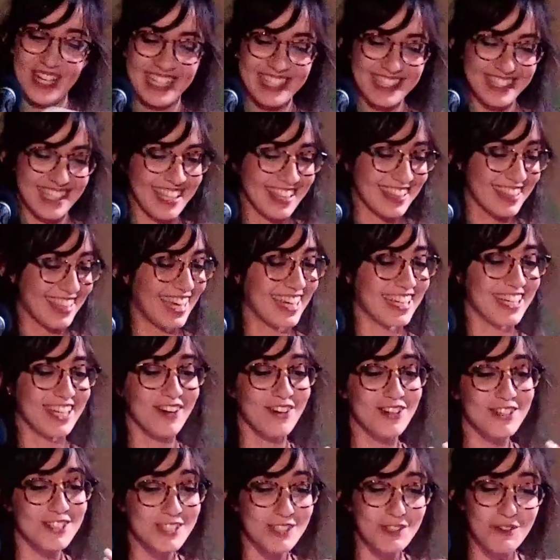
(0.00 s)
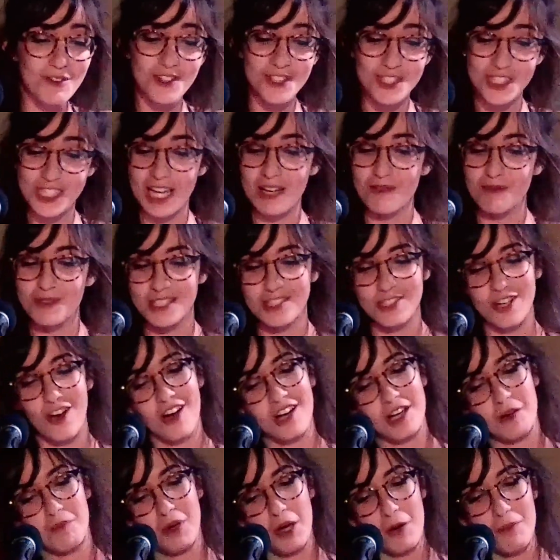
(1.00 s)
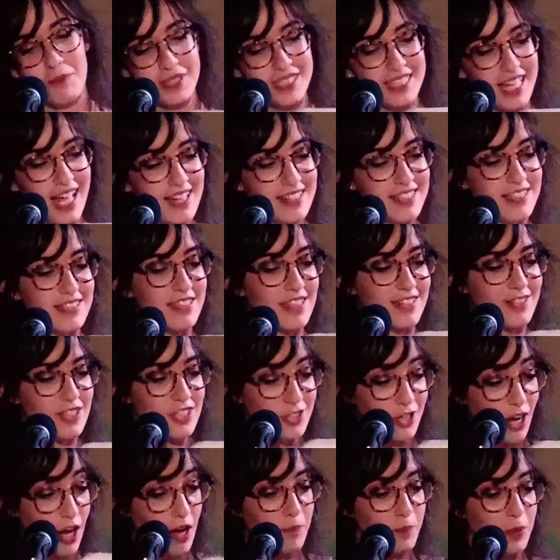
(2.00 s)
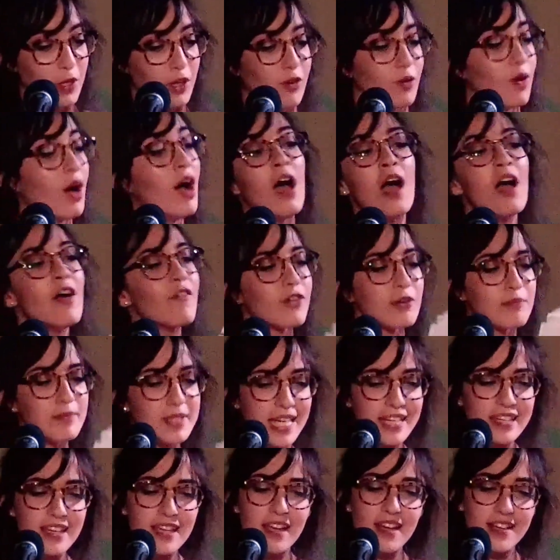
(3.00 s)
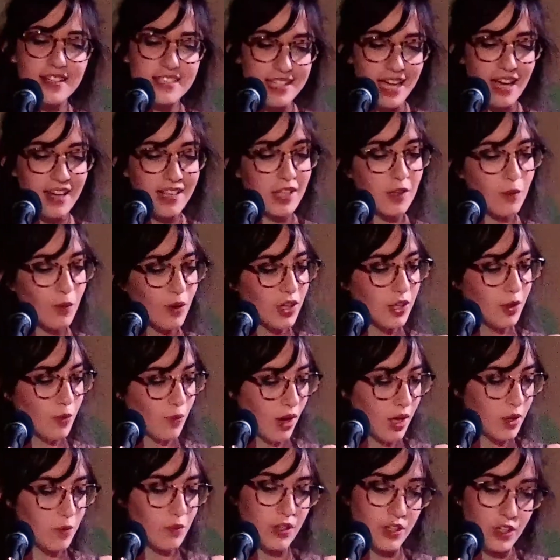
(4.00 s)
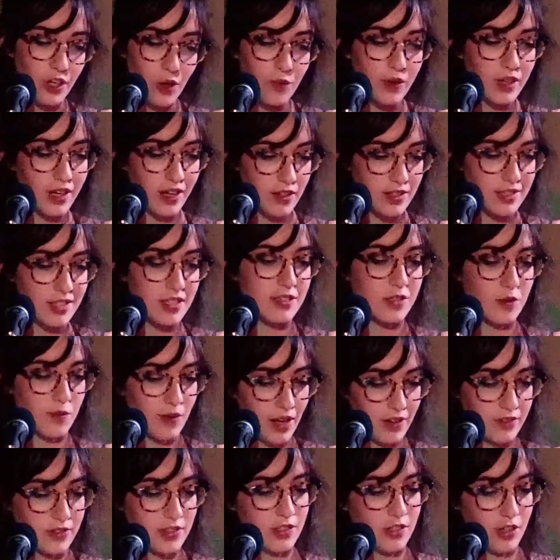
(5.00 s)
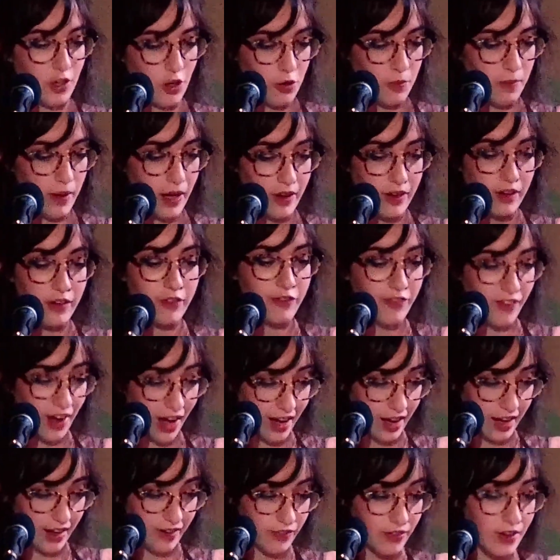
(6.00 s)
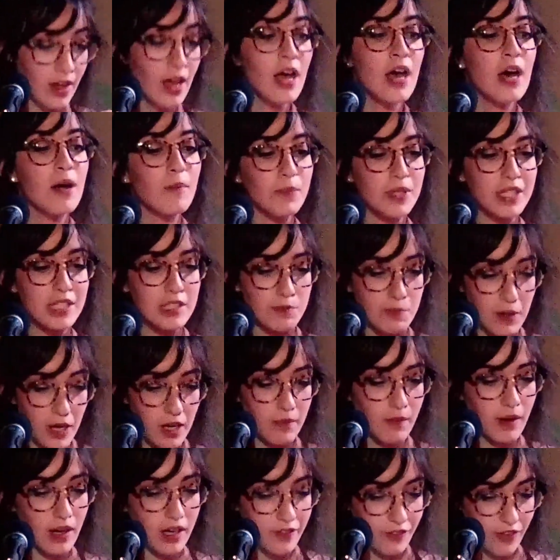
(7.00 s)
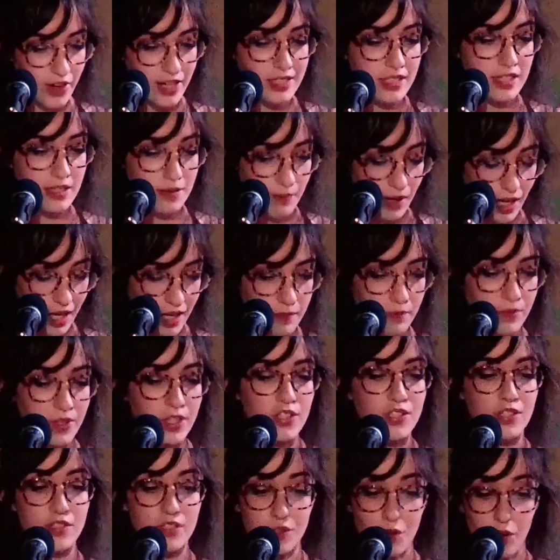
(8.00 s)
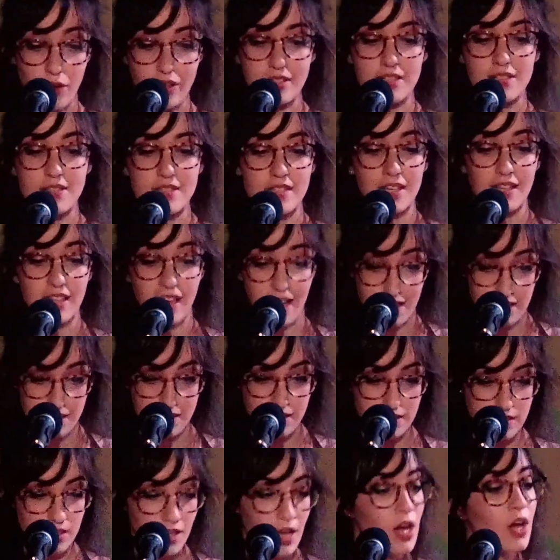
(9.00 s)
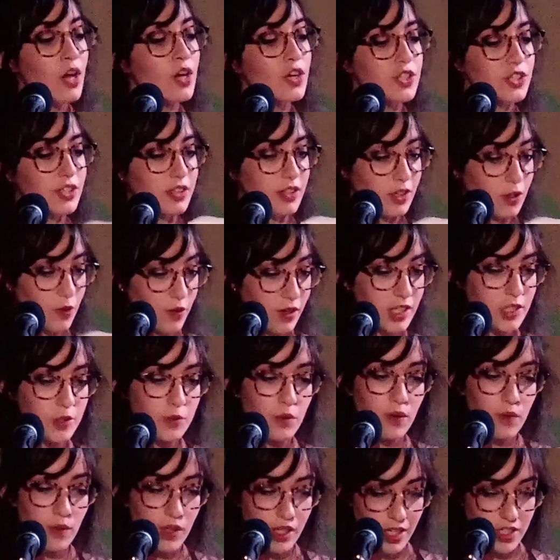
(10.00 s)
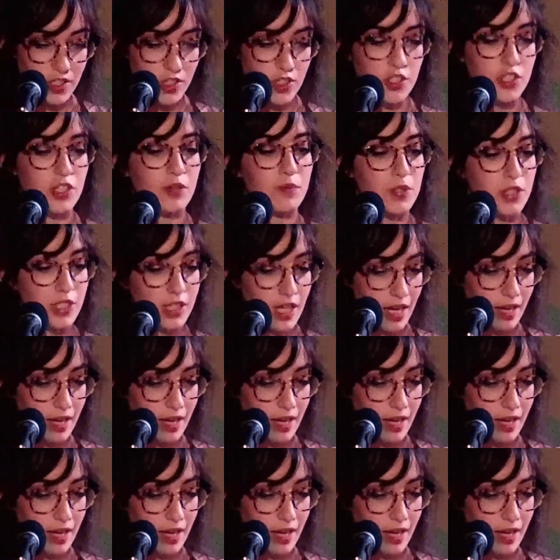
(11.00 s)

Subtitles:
being the thing you're too ashamed to talk about, but that doesn't stop you from taking exactly what you want when no one else is around to know about it. 5, please bear my advice in mind because she's going to say yes. She'll agree to a relationship she